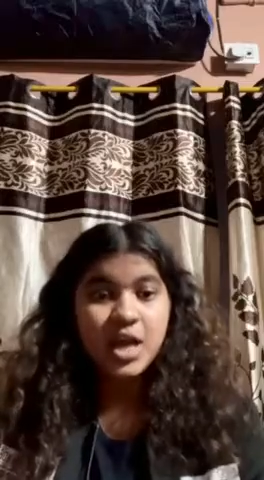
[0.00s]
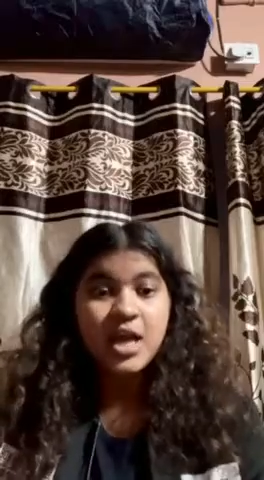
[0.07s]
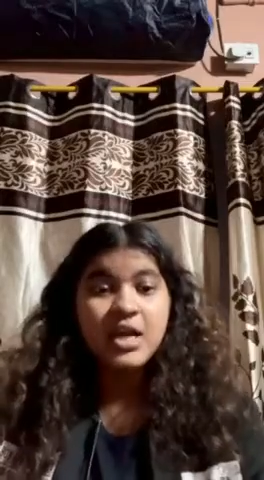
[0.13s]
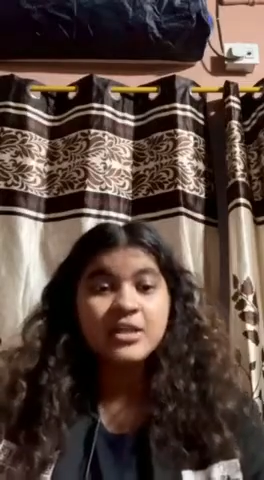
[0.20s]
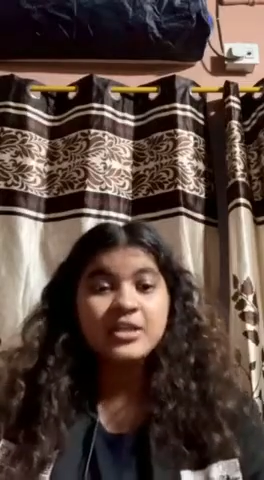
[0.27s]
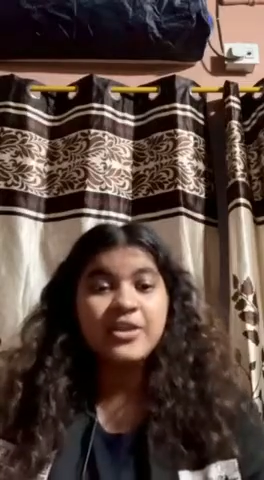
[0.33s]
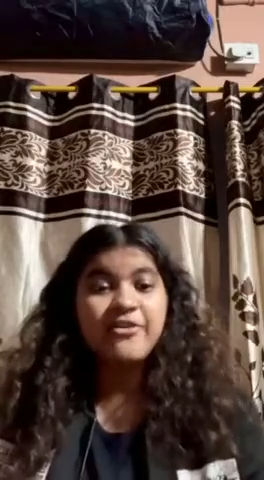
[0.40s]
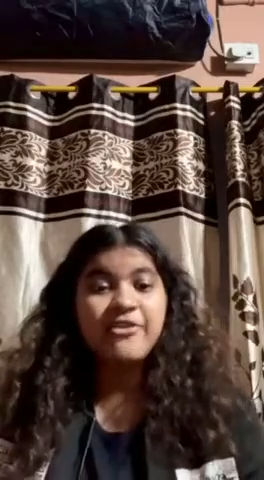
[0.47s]

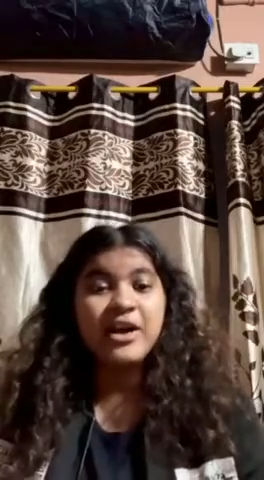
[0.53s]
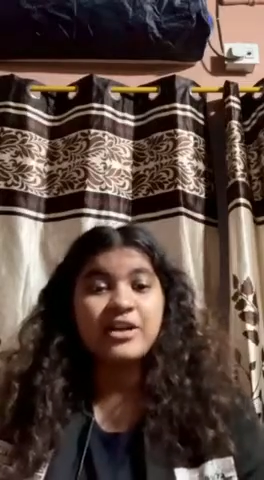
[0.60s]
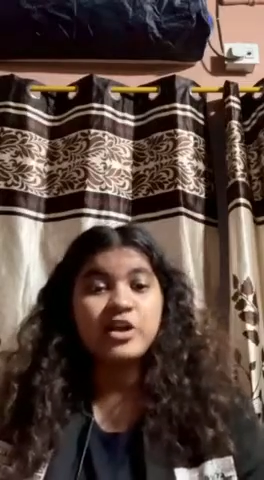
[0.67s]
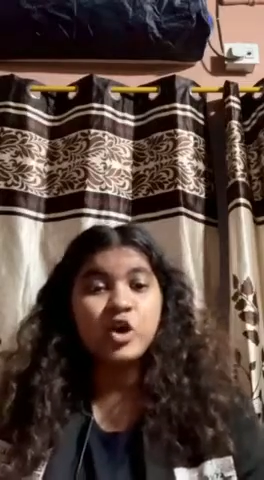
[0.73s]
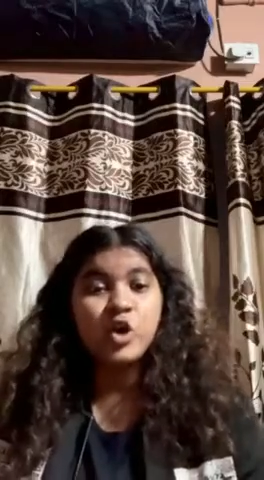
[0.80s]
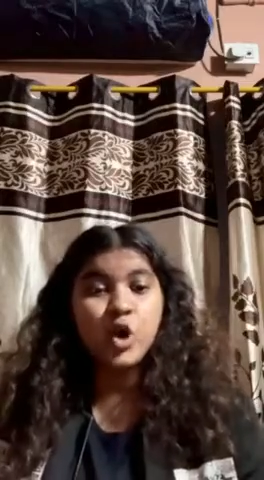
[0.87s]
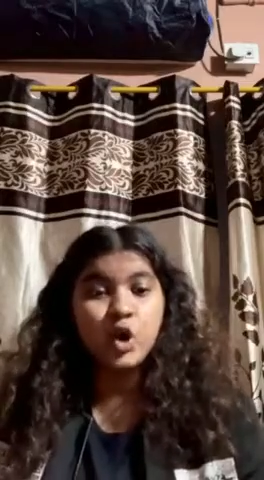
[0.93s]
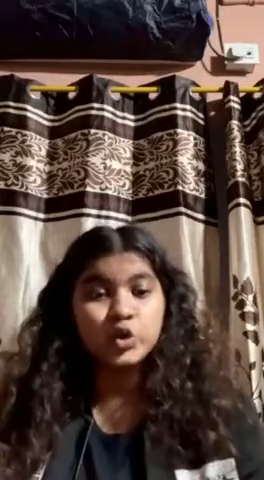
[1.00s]
They filed a
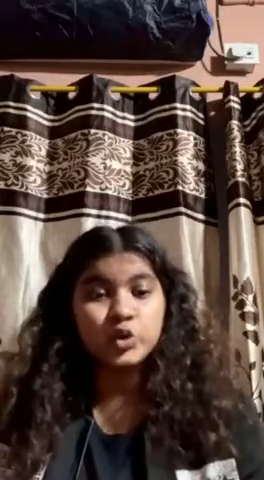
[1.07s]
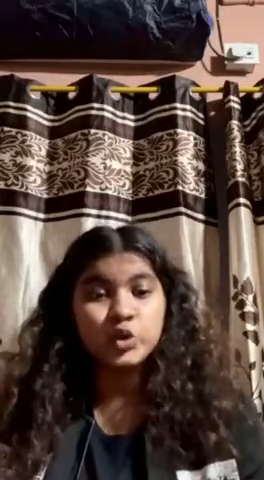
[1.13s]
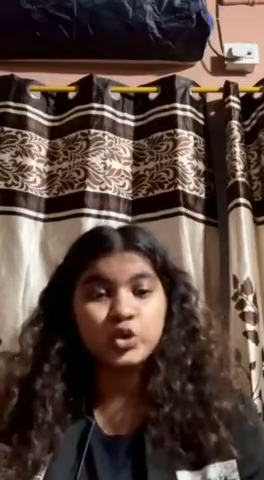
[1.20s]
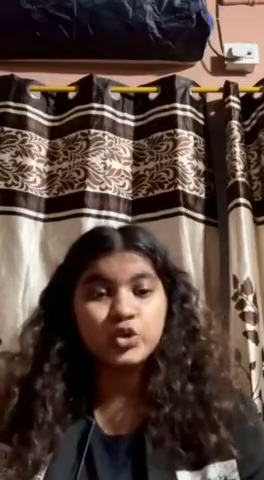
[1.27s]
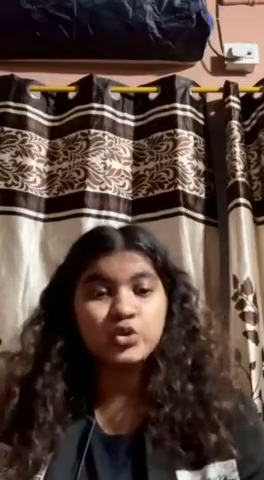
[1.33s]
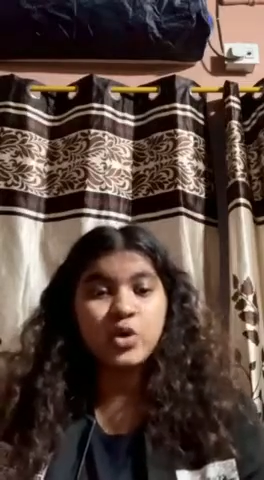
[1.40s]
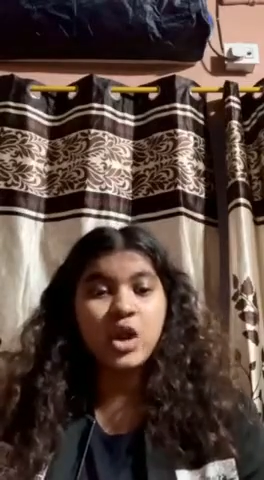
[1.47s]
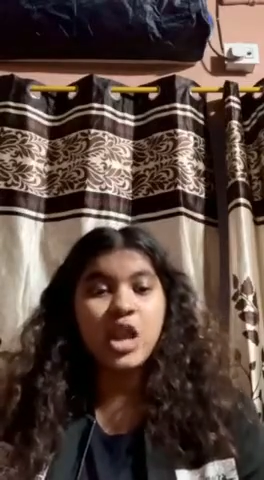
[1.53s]
lawsuit
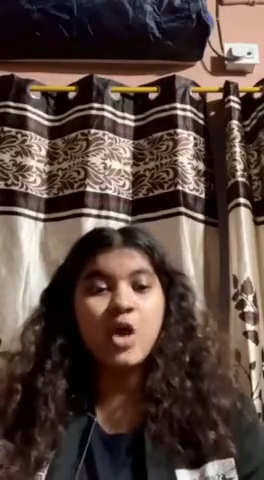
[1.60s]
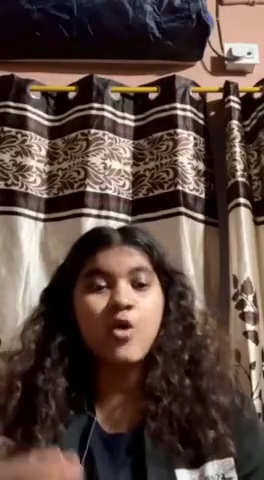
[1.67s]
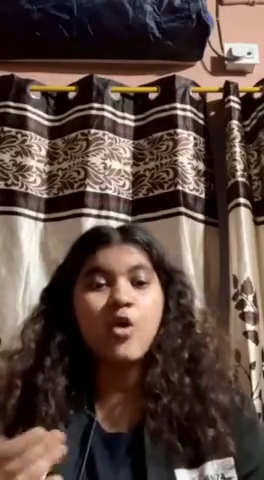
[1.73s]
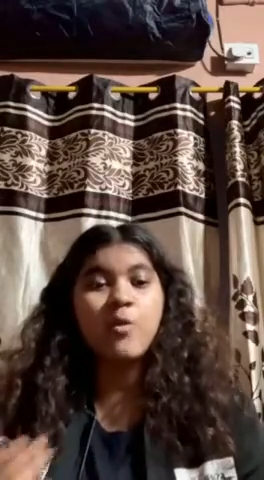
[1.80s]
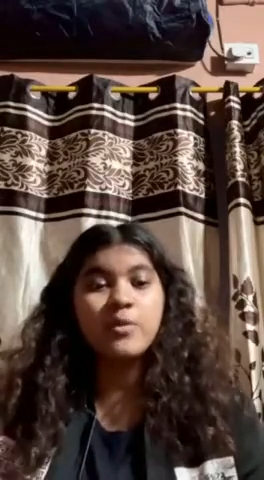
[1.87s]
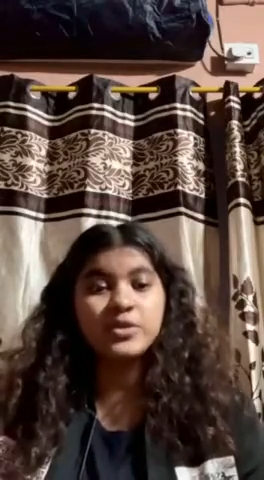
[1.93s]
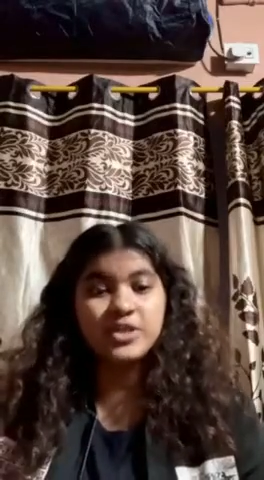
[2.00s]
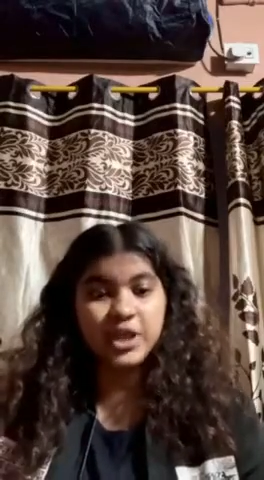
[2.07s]
to allow
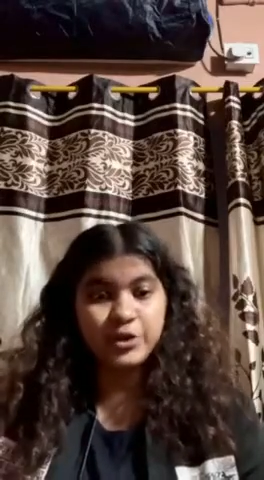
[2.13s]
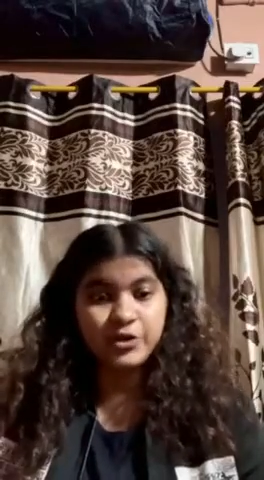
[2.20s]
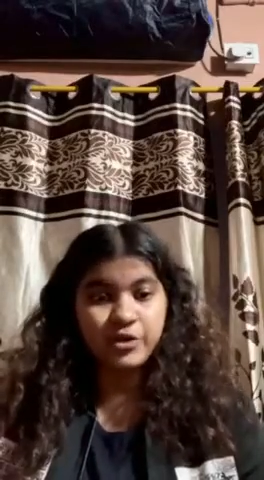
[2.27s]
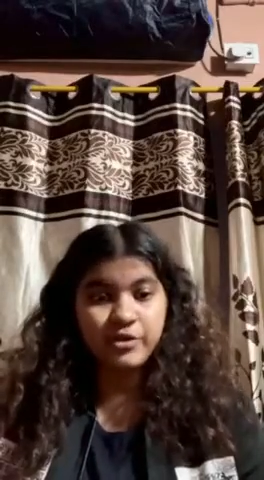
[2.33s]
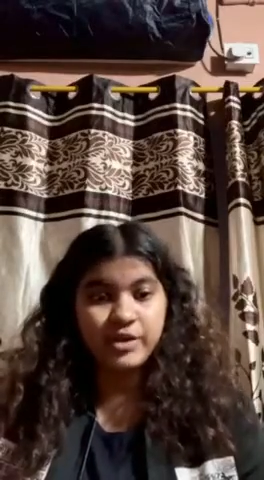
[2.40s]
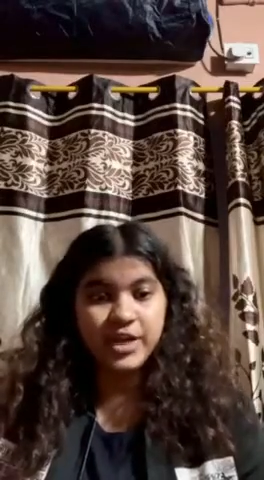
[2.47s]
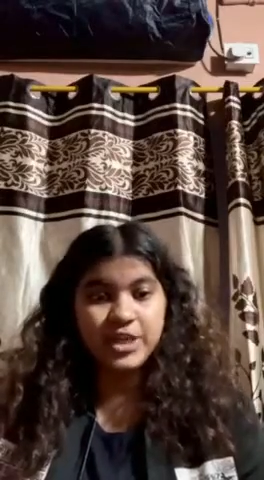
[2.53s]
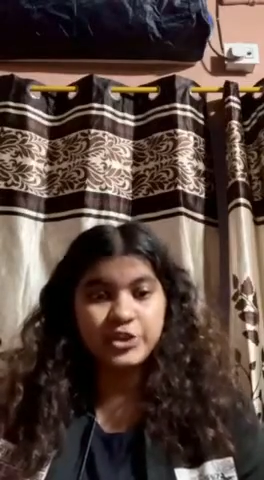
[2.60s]
homosexual
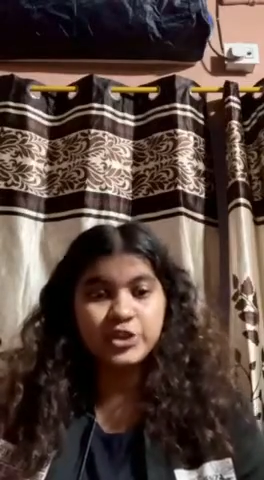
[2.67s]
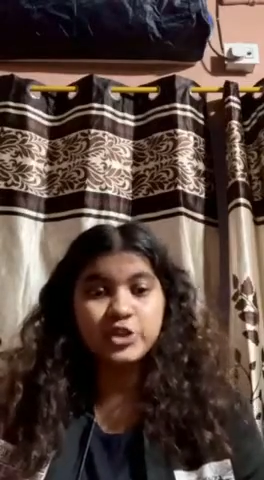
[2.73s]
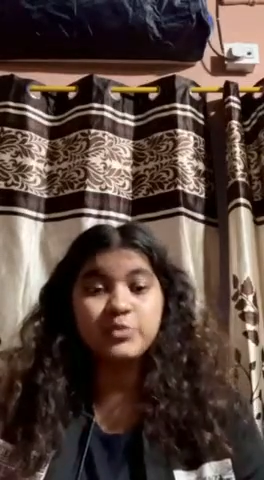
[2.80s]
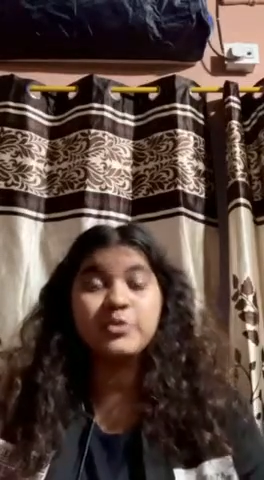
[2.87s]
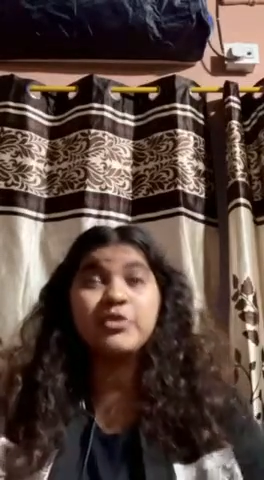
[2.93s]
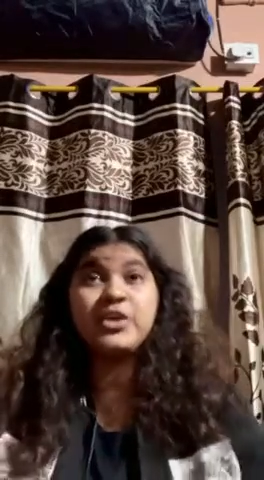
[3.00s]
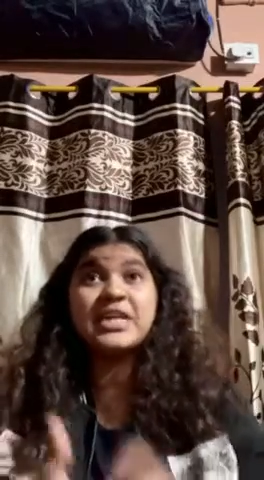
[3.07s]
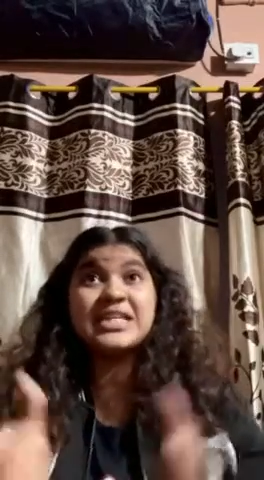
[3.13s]
relations
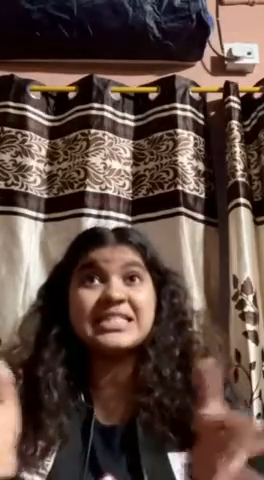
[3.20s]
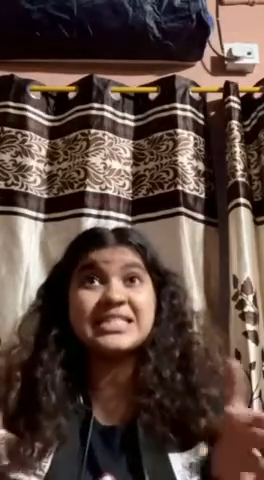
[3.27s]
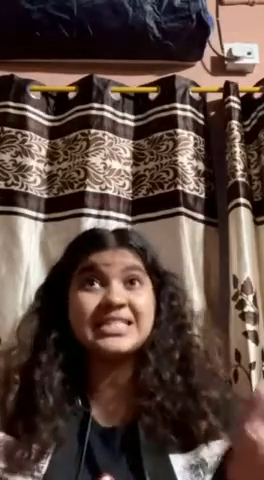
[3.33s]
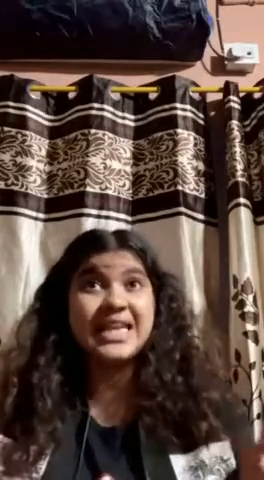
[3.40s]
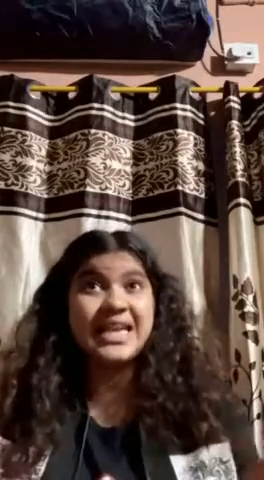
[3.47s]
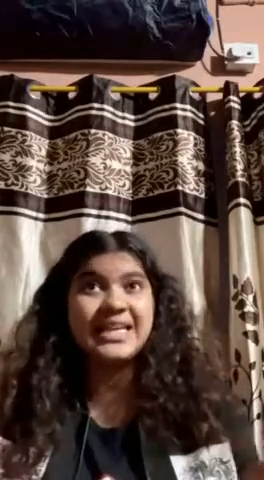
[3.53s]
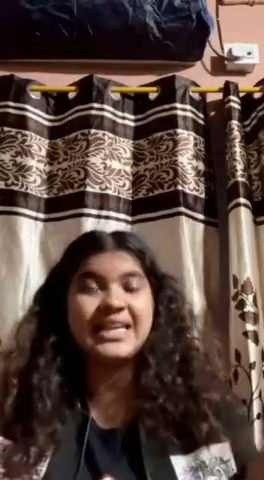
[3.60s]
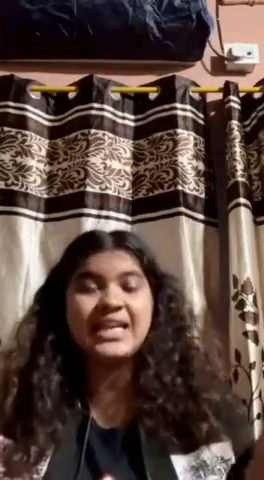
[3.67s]
between
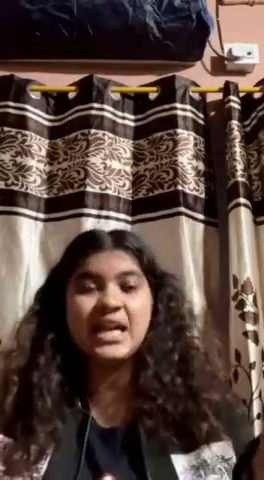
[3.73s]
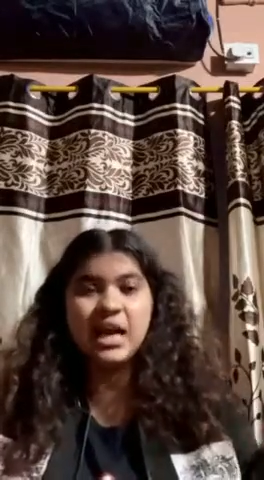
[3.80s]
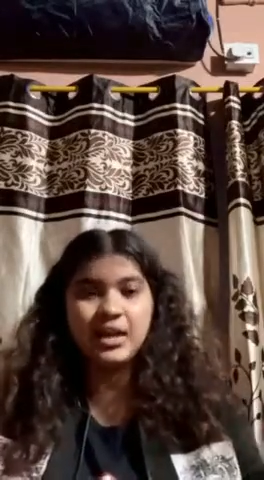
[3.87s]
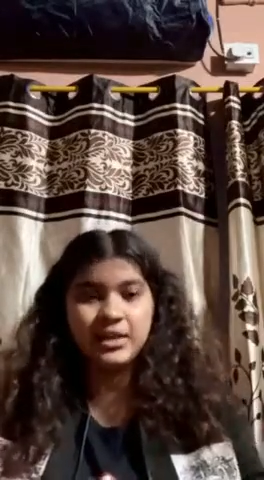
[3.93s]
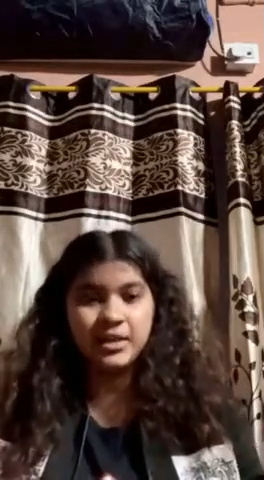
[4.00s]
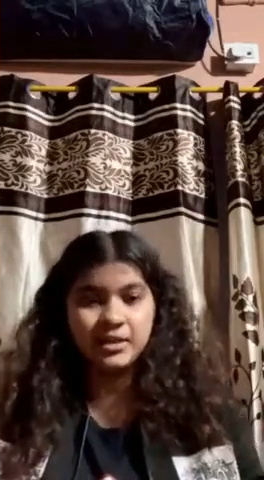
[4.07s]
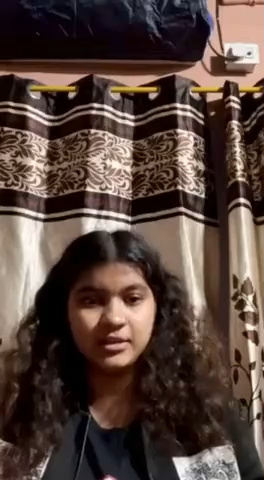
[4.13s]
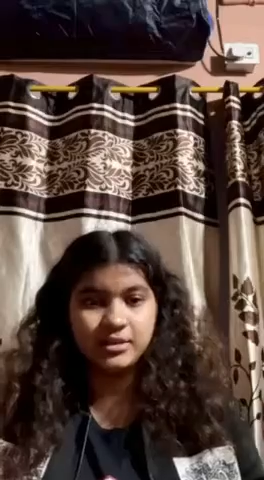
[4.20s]
consenting
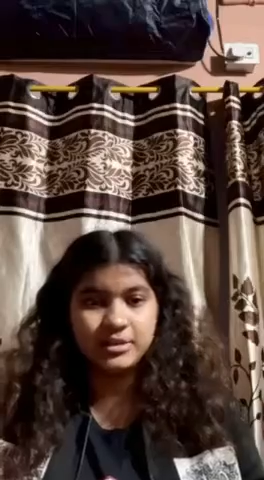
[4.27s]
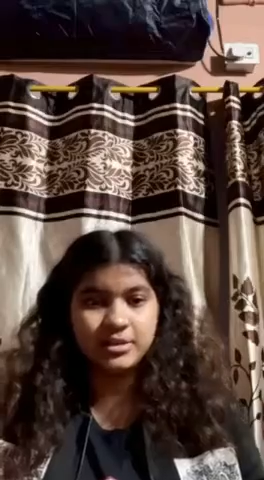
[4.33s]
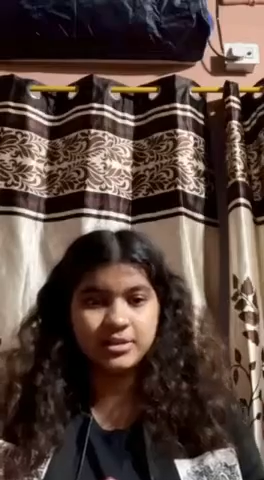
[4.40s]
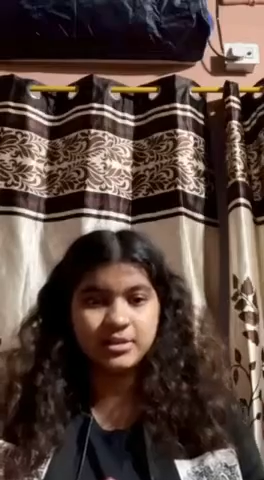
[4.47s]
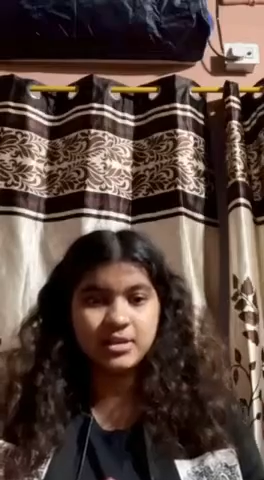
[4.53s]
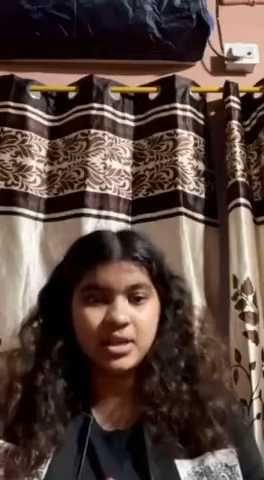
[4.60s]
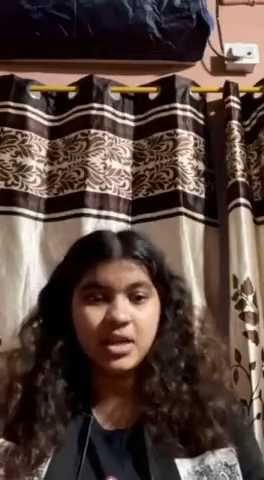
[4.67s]
adults.